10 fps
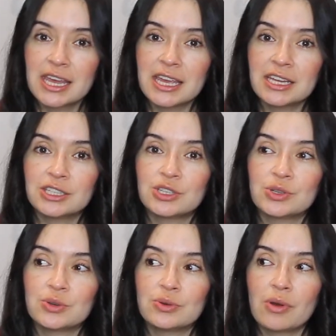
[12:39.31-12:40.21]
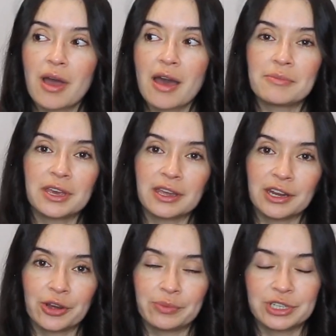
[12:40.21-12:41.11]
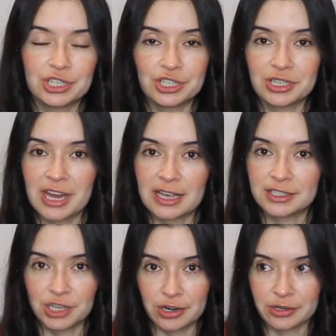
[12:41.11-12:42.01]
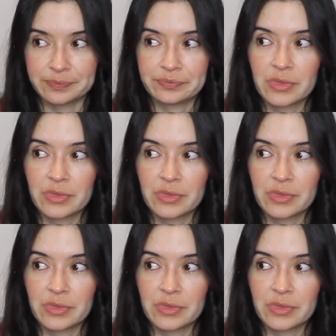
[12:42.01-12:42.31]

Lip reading: into a bikini competition next year